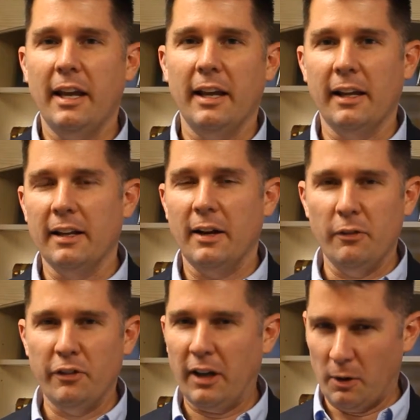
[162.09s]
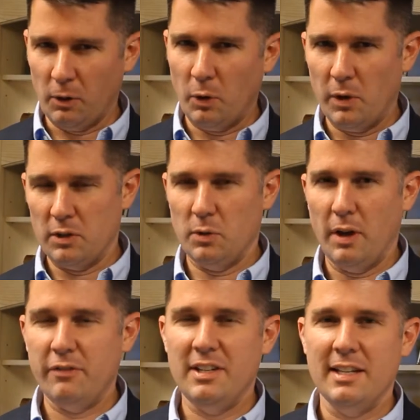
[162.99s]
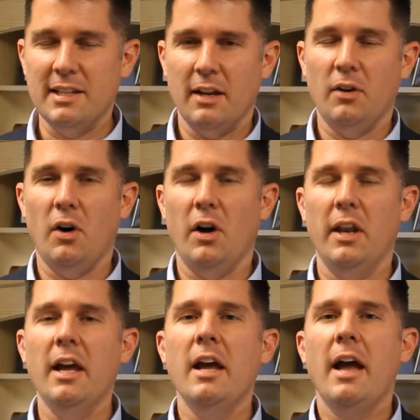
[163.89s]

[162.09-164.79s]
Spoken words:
and I don't feel like I really went into enough detail on